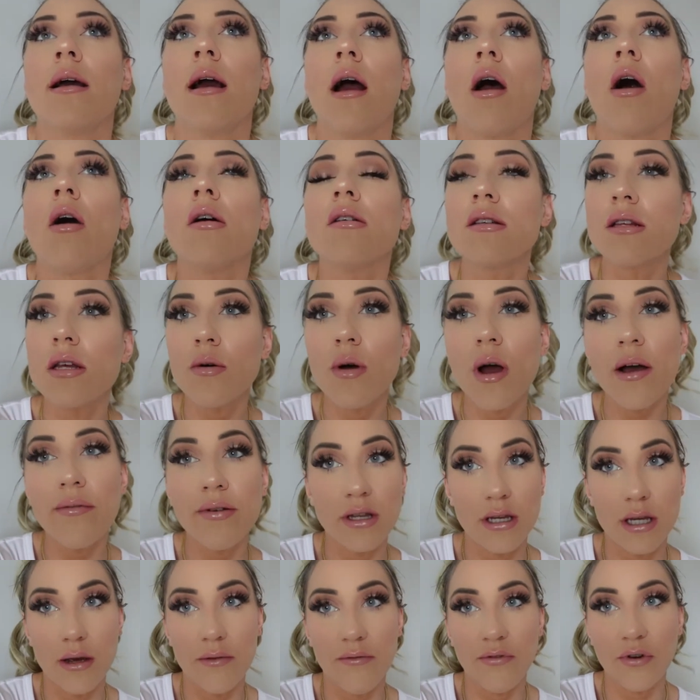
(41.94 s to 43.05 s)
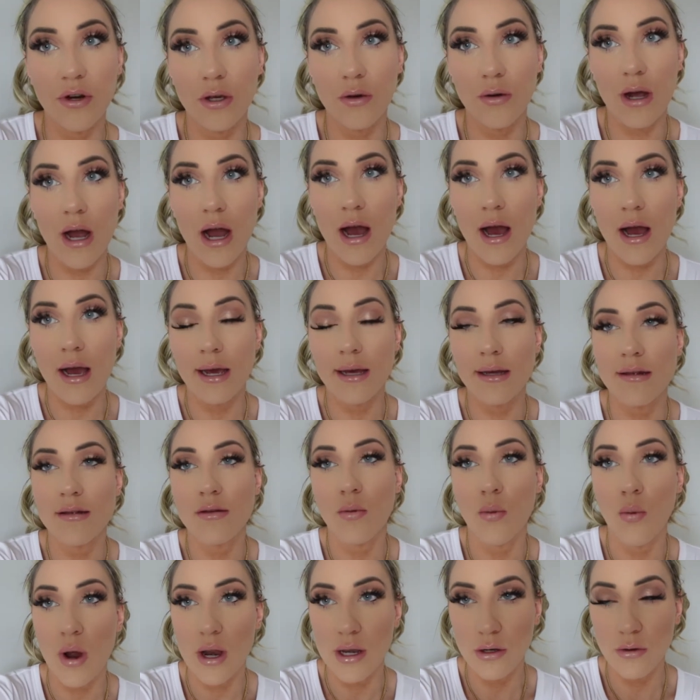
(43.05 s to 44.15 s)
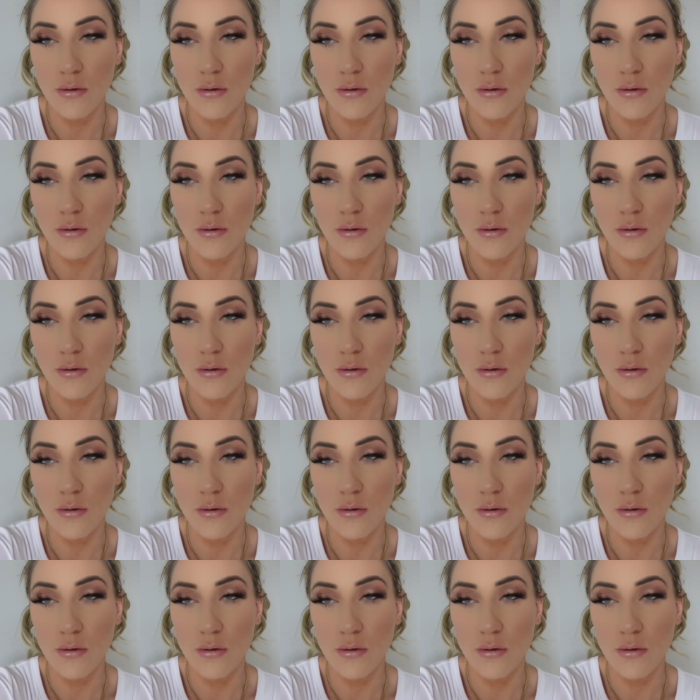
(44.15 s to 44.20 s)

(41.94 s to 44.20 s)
also have a tip for you guys when